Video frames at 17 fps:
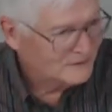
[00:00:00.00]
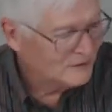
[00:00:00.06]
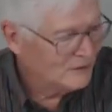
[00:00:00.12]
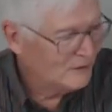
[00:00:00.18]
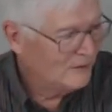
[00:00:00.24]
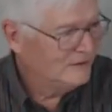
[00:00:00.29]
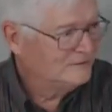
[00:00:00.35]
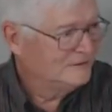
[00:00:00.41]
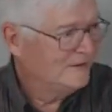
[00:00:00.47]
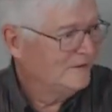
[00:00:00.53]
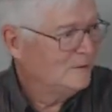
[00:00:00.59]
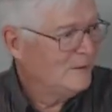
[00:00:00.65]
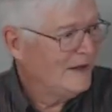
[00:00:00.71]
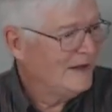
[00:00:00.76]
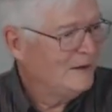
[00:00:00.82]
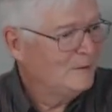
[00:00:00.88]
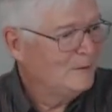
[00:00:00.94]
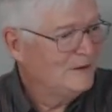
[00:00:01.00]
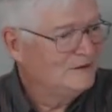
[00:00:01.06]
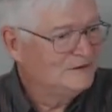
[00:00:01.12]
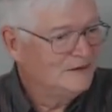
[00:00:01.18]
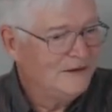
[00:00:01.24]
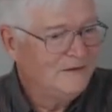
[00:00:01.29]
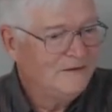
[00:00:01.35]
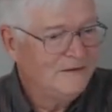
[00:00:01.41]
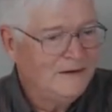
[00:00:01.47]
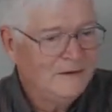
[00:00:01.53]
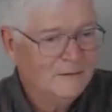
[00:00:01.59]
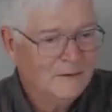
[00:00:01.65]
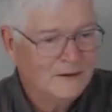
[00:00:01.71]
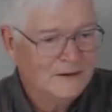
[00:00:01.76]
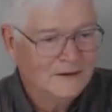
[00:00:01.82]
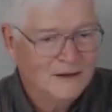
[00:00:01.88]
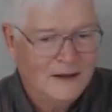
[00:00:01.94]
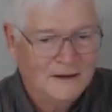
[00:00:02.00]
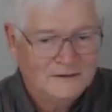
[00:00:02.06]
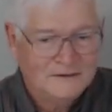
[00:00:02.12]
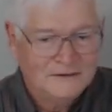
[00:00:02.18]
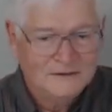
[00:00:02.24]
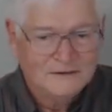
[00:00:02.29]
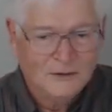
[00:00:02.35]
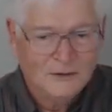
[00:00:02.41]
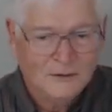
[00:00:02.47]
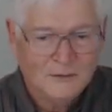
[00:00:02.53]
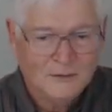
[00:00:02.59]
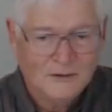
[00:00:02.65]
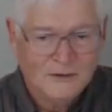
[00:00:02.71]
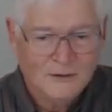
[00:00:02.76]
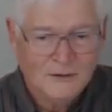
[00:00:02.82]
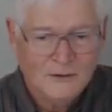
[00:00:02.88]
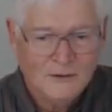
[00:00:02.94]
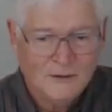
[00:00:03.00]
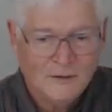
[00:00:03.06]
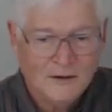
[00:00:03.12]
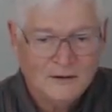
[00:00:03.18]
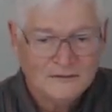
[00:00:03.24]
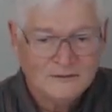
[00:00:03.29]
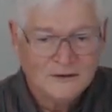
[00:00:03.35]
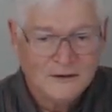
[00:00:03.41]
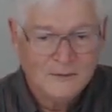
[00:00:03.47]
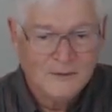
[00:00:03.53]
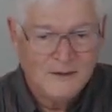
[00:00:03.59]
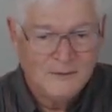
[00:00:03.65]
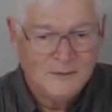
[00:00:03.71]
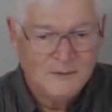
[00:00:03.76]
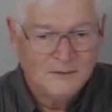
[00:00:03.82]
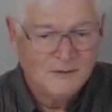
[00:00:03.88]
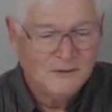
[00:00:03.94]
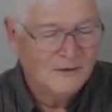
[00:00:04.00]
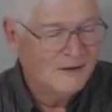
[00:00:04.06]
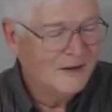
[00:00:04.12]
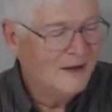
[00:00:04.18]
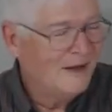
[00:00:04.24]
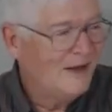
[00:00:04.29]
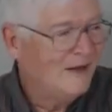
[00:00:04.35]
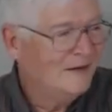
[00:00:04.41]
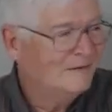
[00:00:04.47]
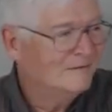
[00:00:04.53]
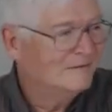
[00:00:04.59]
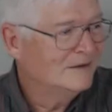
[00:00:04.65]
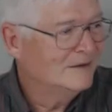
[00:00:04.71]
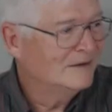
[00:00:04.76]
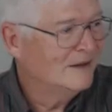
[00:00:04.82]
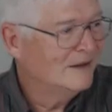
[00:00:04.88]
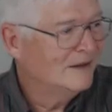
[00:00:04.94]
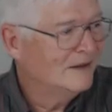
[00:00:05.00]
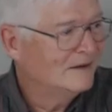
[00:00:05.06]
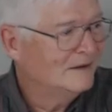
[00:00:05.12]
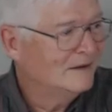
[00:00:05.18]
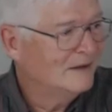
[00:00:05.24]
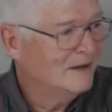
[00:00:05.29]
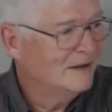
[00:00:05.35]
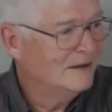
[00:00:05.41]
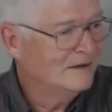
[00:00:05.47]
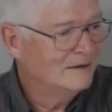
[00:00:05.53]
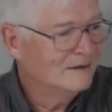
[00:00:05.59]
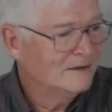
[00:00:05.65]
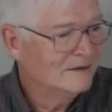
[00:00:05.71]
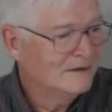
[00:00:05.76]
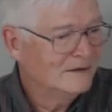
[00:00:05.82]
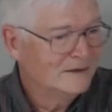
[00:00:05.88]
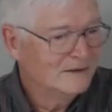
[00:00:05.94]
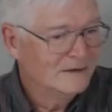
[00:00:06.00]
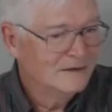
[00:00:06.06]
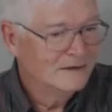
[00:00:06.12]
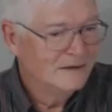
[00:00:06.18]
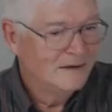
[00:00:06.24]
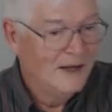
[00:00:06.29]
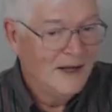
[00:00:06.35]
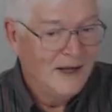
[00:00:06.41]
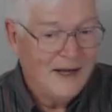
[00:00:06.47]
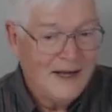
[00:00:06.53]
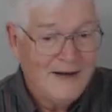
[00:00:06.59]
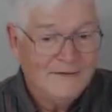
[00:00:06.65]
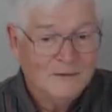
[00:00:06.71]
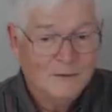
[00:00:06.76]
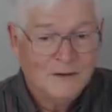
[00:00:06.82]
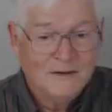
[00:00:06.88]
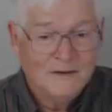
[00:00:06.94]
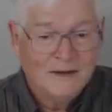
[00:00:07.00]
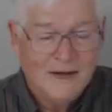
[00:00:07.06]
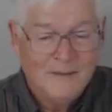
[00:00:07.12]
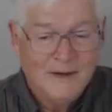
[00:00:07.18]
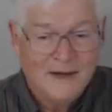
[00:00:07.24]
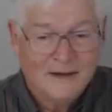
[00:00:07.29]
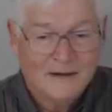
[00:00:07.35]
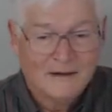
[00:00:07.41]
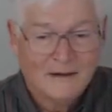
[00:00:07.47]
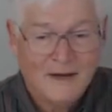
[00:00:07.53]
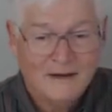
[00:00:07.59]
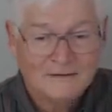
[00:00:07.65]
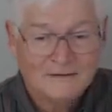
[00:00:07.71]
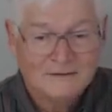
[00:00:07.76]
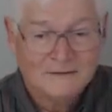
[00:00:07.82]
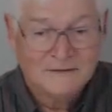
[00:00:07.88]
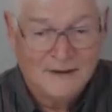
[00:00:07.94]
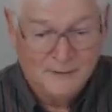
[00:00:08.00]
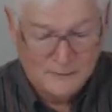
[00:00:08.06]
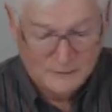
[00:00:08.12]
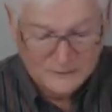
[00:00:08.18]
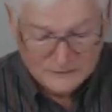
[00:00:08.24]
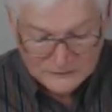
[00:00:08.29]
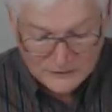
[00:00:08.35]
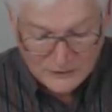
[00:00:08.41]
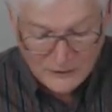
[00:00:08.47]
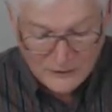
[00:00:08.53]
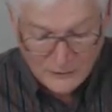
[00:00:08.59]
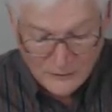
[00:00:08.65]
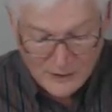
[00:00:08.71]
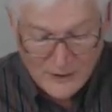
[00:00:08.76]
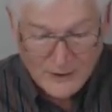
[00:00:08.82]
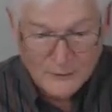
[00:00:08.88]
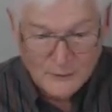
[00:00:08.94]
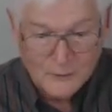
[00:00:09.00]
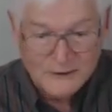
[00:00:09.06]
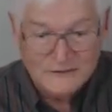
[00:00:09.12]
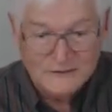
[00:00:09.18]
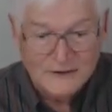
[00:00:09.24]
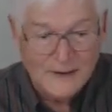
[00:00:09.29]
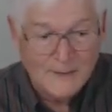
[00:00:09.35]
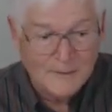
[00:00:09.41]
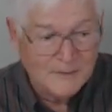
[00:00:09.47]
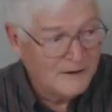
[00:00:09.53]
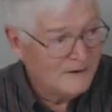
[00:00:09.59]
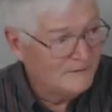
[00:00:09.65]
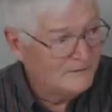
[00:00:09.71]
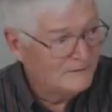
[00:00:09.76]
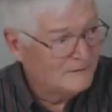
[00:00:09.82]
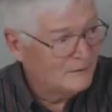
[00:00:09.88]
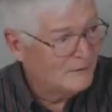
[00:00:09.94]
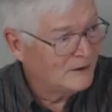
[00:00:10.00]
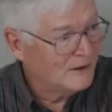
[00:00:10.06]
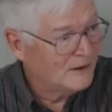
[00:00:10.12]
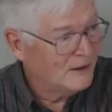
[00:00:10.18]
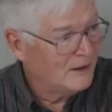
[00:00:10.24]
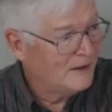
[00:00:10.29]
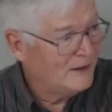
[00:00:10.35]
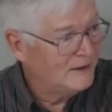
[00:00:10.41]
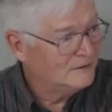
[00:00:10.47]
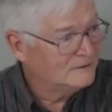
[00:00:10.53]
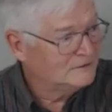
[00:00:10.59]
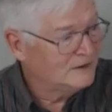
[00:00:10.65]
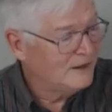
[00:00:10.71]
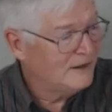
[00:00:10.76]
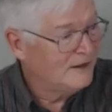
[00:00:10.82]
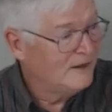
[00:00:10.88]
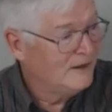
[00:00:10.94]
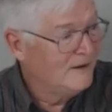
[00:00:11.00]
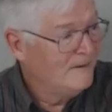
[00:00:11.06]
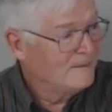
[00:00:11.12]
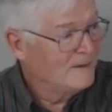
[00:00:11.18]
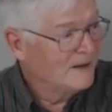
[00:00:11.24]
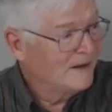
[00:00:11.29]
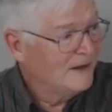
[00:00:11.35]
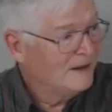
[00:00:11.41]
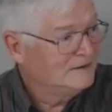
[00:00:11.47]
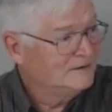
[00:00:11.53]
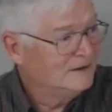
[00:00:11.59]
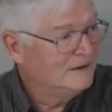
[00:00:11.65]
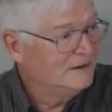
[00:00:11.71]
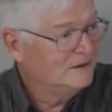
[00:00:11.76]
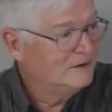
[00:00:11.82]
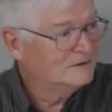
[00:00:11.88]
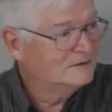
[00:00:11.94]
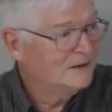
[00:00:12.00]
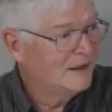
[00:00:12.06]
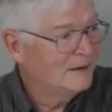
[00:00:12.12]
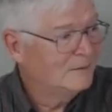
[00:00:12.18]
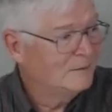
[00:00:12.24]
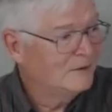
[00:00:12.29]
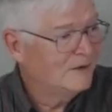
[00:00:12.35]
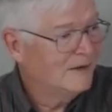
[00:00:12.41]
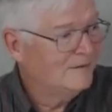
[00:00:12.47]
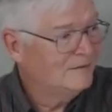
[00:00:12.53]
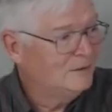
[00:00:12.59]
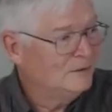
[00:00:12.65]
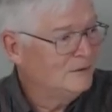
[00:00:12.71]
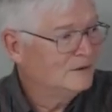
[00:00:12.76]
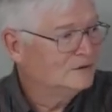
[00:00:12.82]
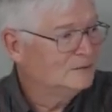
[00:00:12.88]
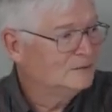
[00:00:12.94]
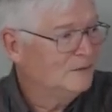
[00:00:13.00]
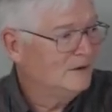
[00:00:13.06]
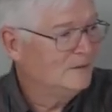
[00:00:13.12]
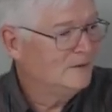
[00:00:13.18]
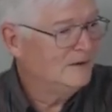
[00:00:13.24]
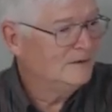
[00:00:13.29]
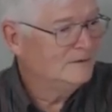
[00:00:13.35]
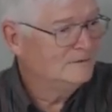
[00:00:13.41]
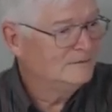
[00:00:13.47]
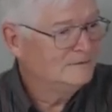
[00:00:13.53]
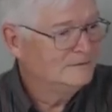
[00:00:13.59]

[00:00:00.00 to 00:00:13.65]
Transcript: So is everybody receiving what God just told them to do? Or are some people going, I don't think I like that idea? I even one time had a class that was so unreceptive to what God had to say that I said, it looks like we're going to have to do an experiment.